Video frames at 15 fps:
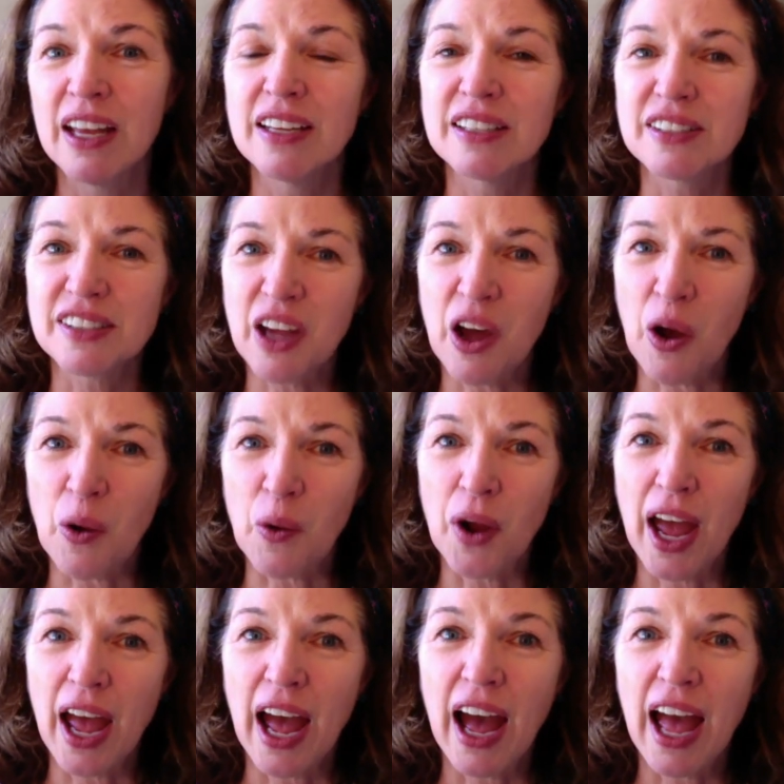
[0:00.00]
So,
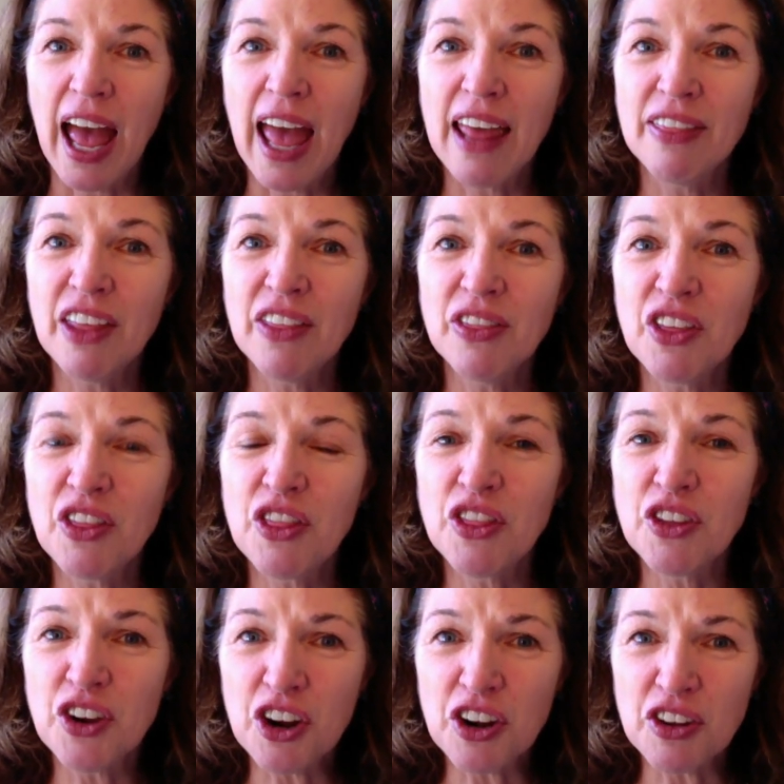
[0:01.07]
and then the
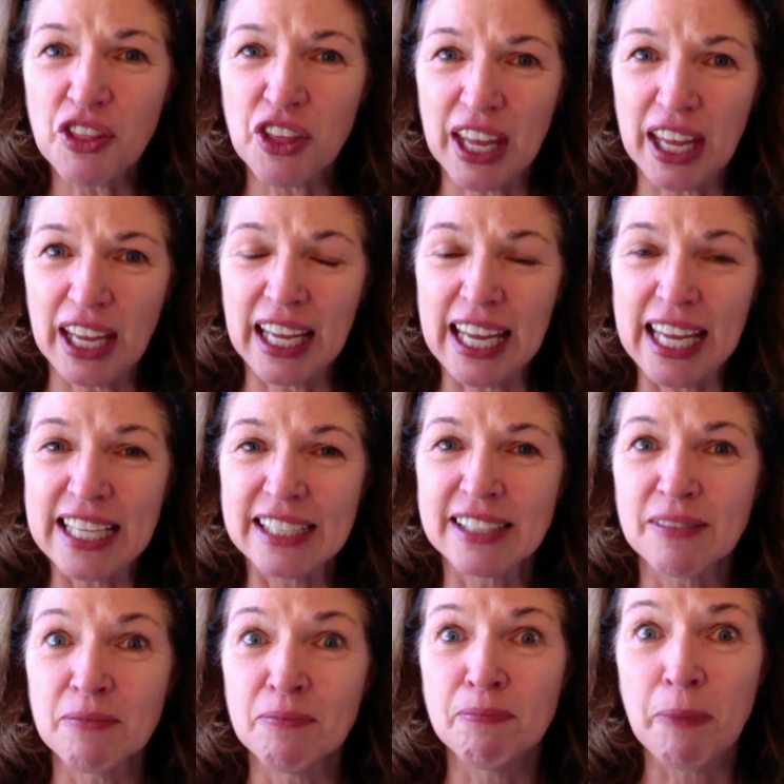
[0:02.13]
third thing
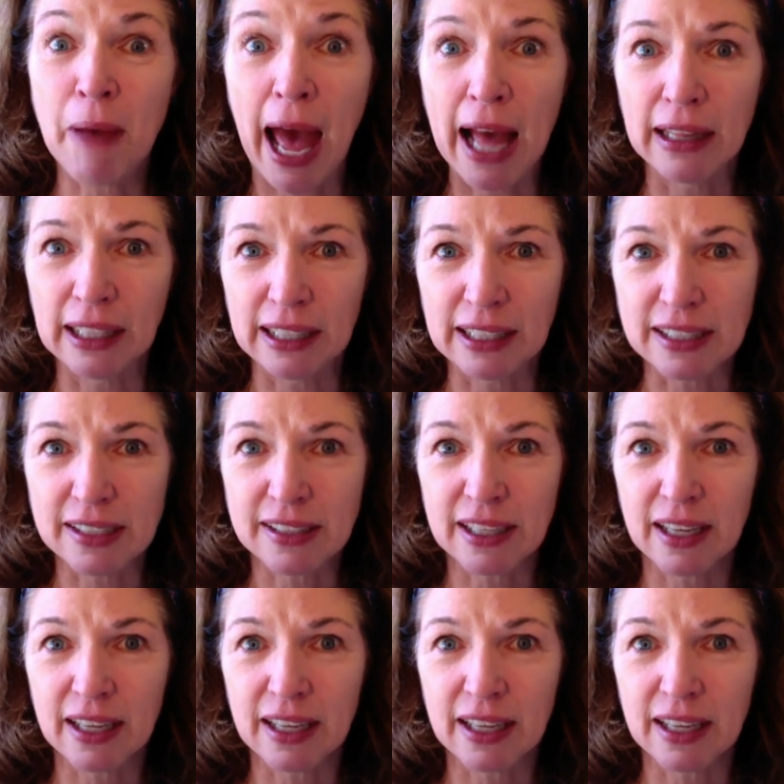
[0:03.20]
is balance.